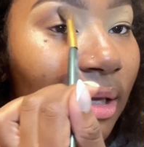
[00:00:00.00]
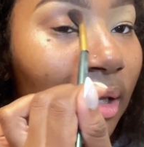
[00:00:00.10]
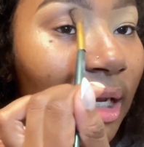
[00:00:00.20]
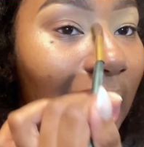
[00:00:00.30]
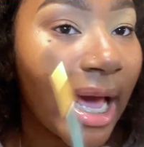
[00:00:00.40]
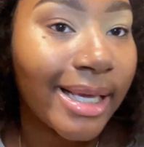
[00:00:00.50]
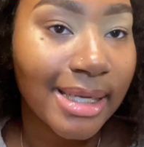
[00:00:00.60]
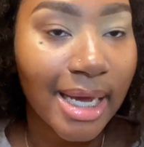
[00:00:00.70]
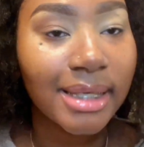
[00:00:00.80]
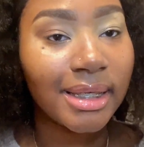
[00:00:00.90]

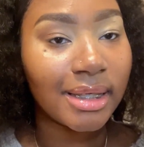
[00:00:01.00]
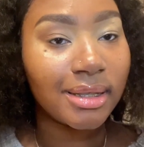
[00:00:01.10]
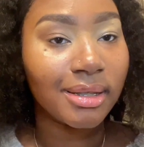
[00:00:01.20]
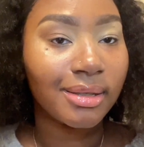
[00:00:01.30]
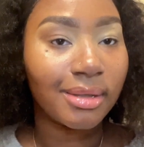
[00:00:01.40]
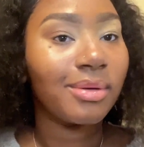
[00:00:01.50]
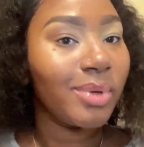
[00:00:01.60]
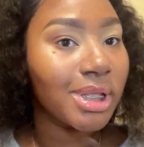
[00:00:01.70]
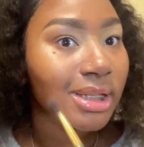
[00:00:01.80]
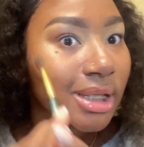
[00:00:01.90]
light-handed
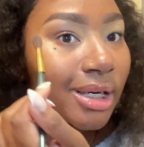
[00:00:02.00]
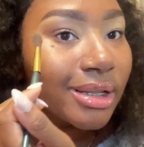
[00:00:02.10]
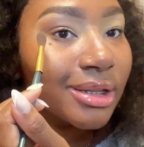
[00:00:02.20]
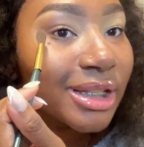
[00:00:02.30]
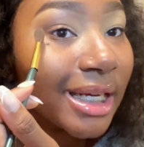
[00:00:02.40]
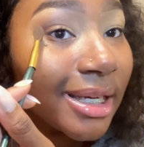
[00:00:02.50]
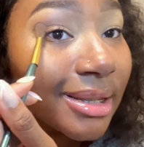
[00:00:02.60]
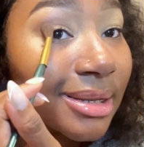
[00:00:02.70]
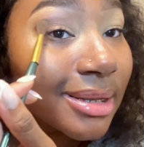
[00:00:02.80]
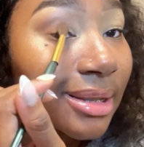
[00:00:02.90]
with certain
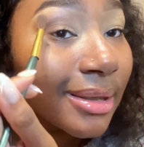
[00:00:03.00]
shades.